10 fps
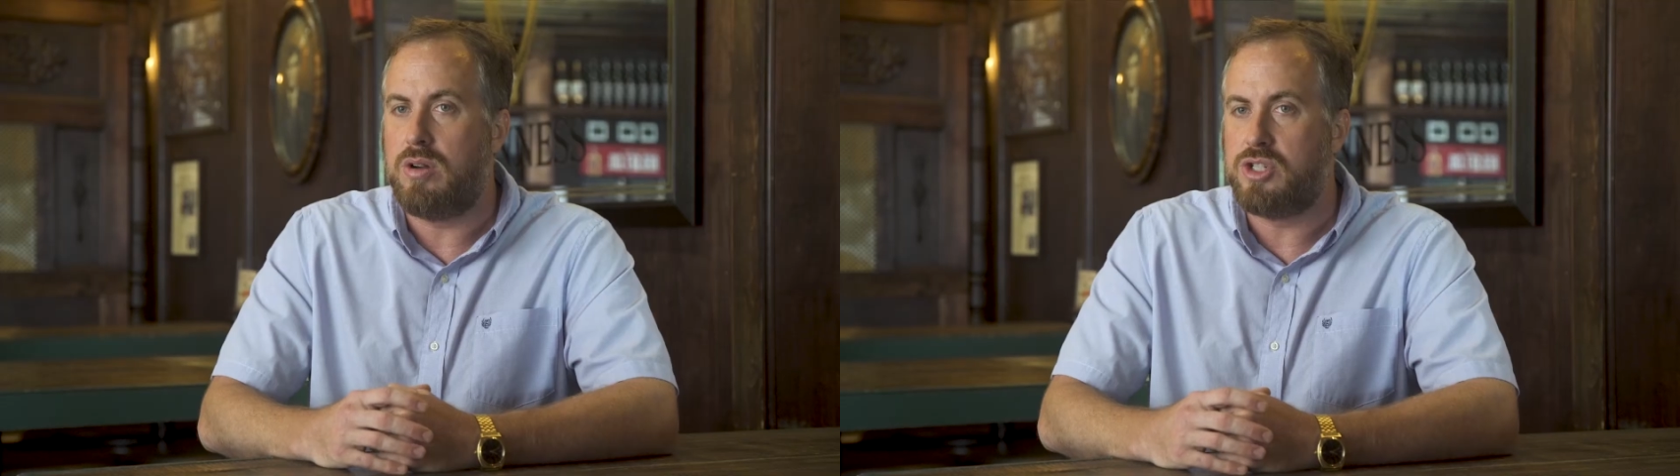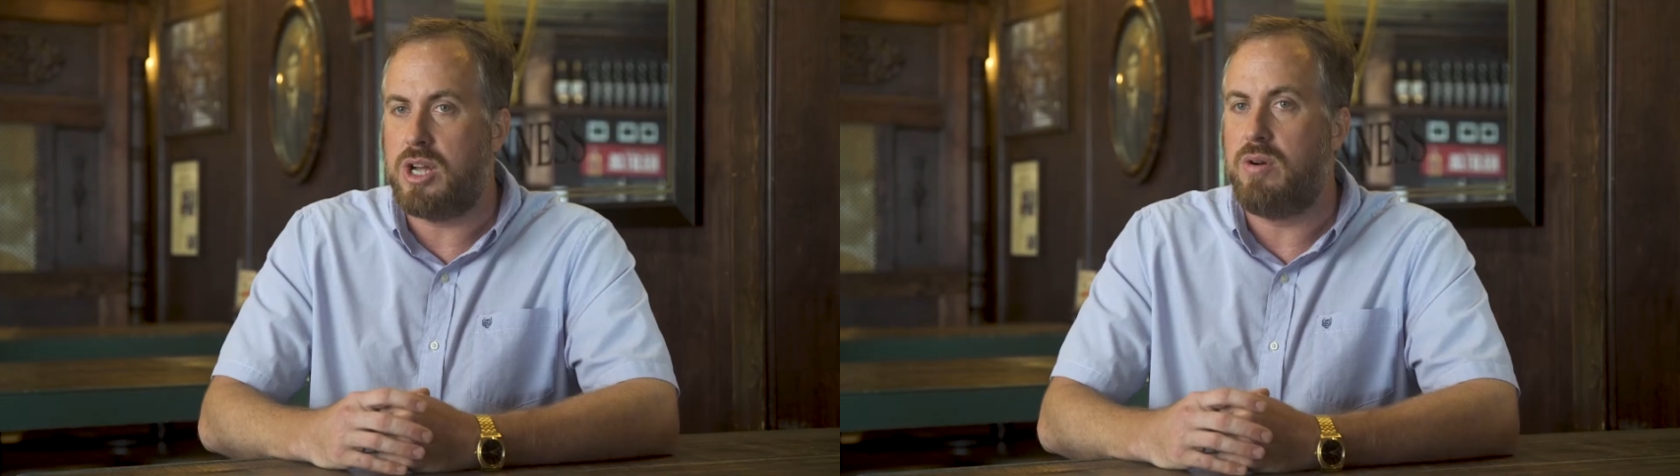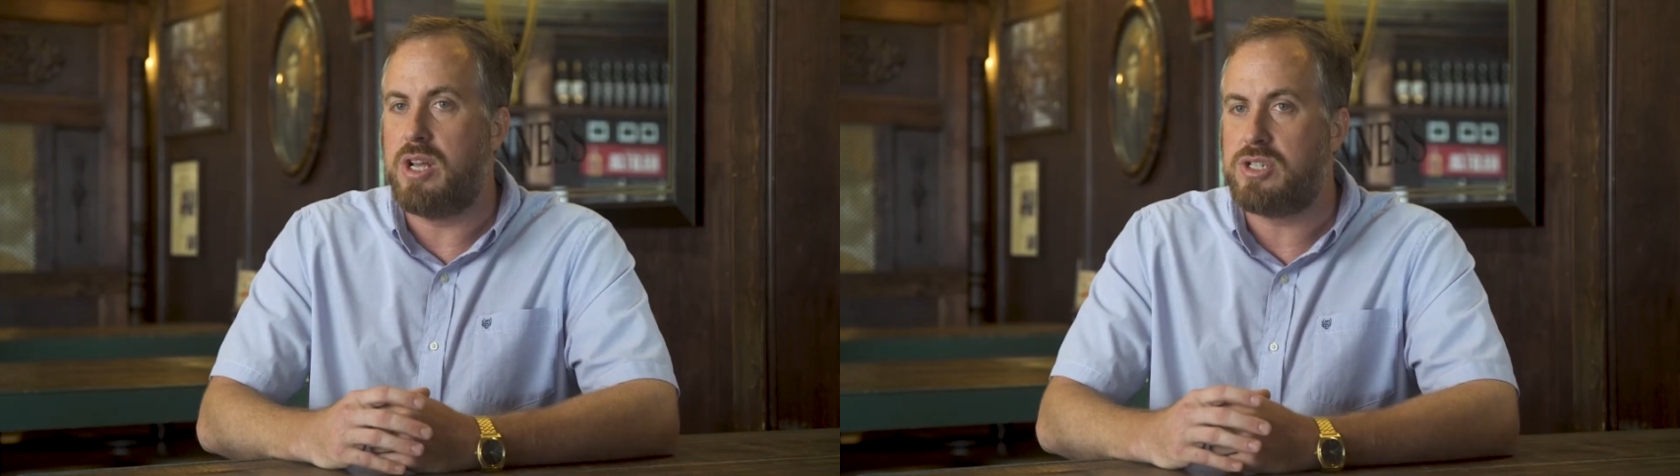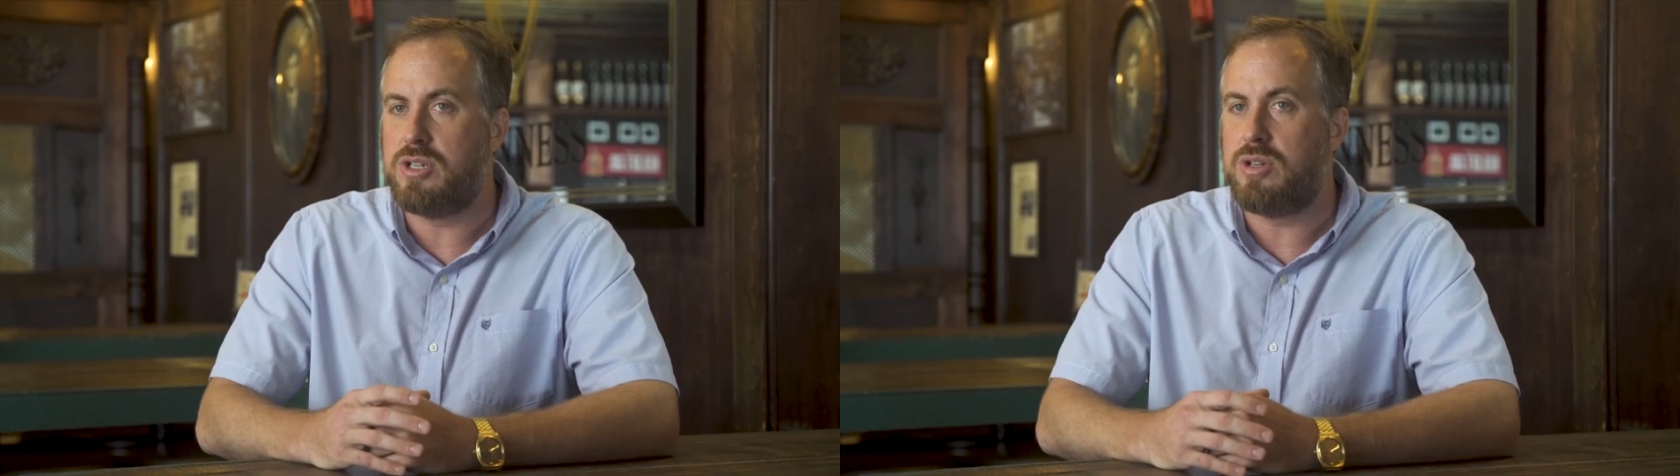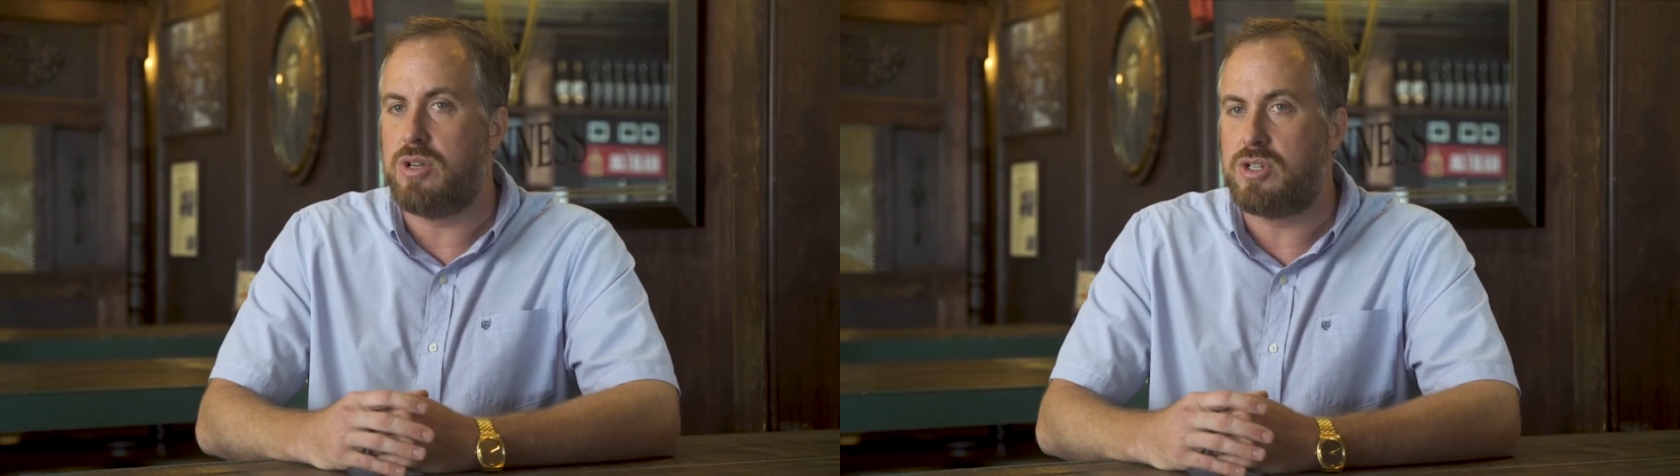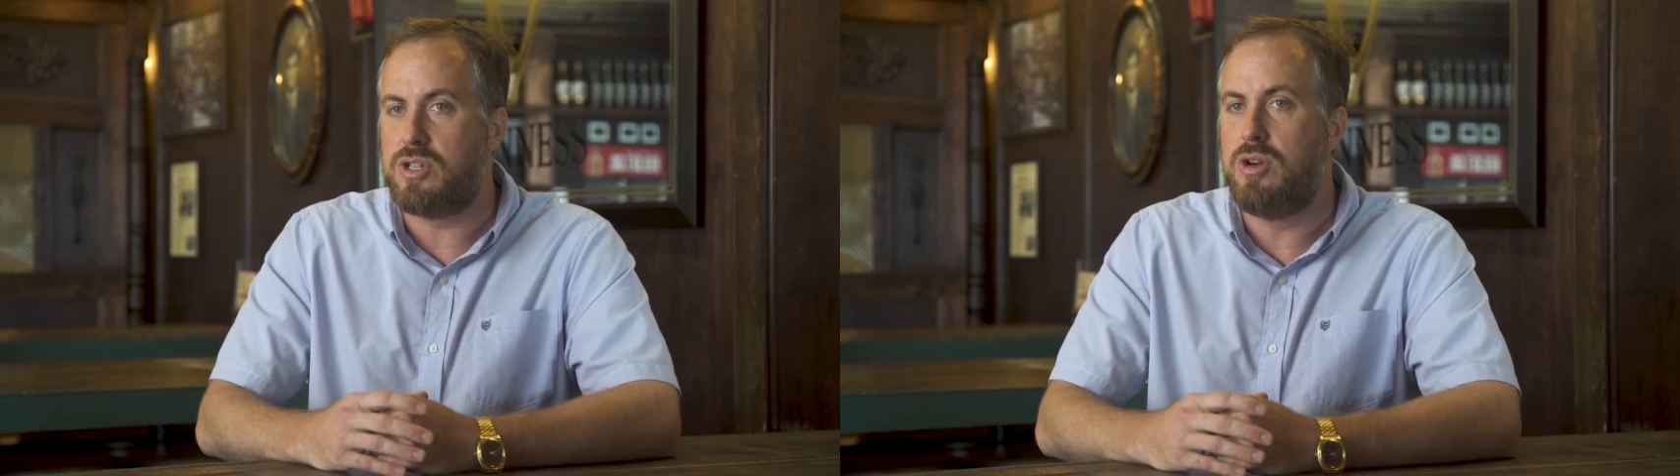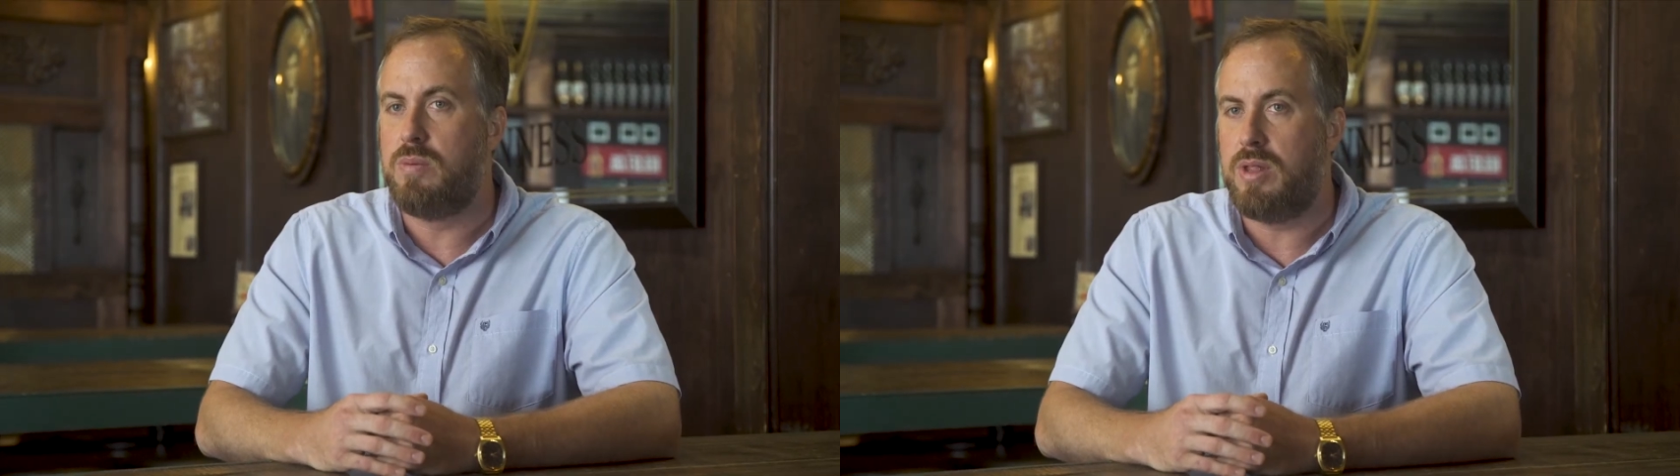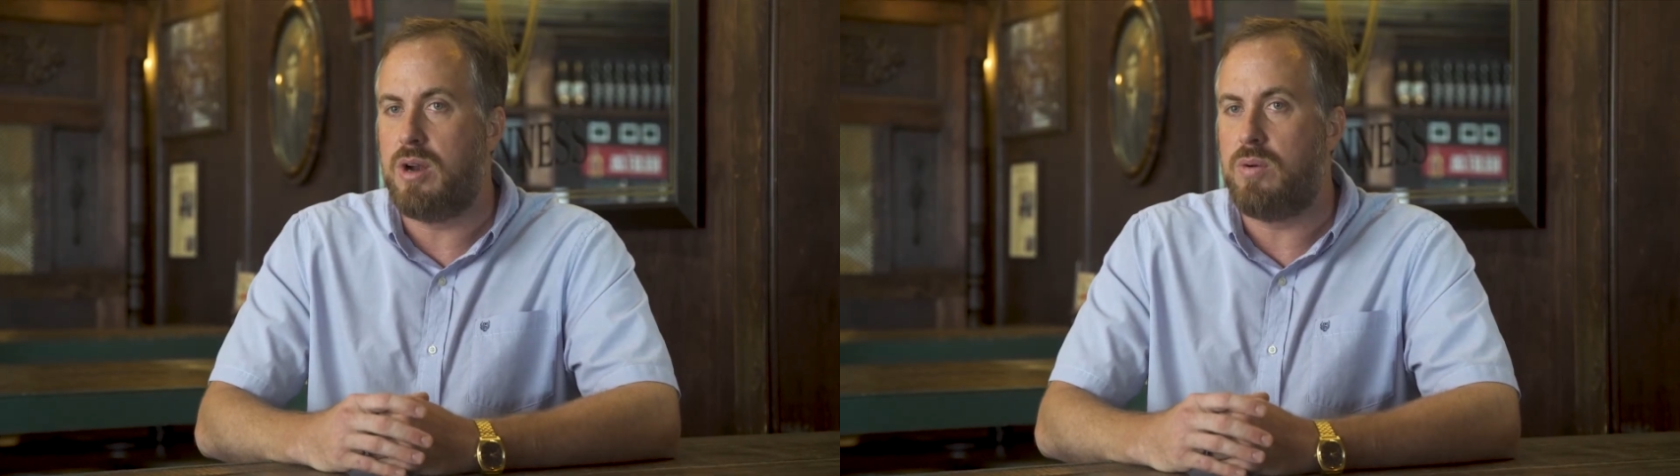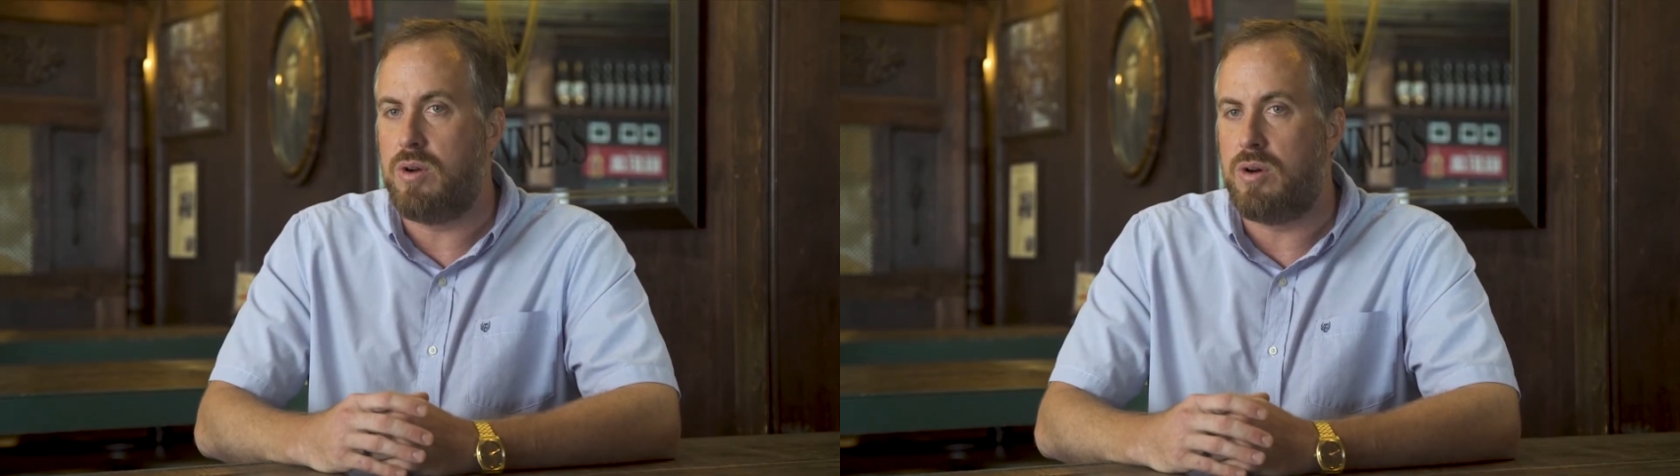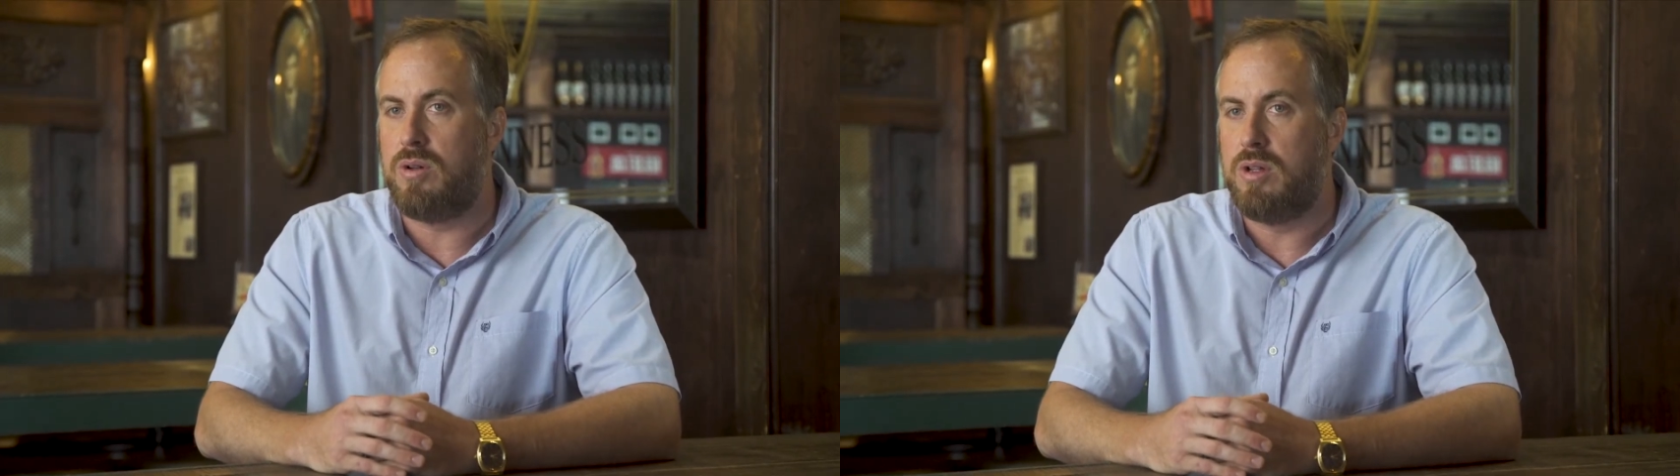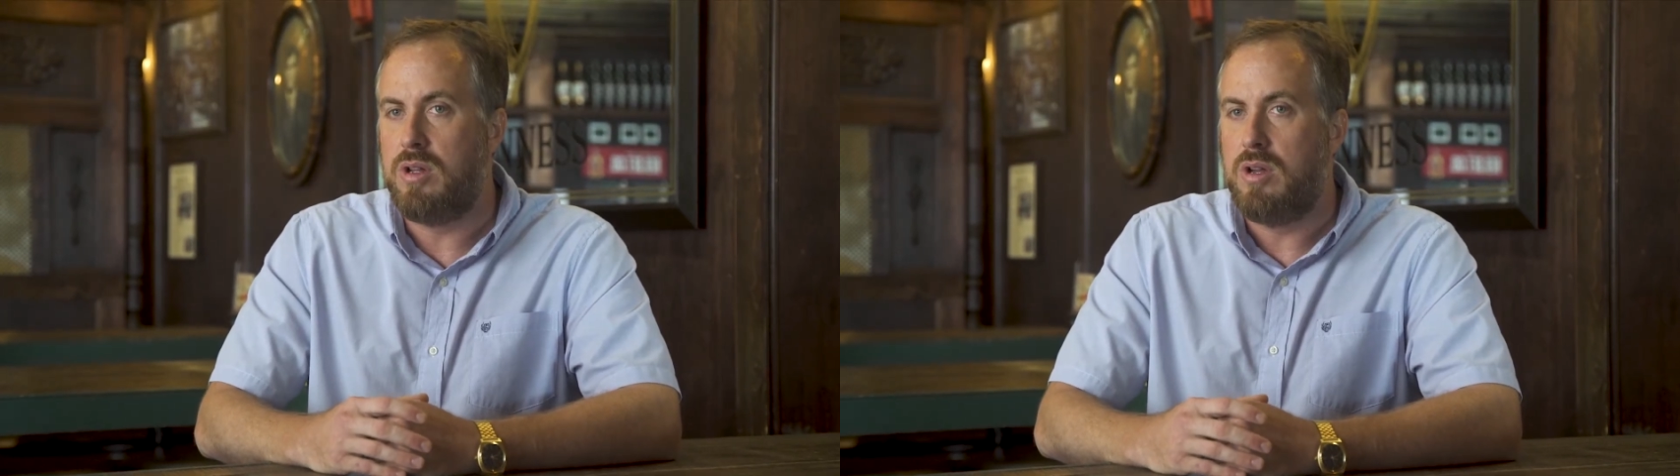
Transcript: generation to assume their role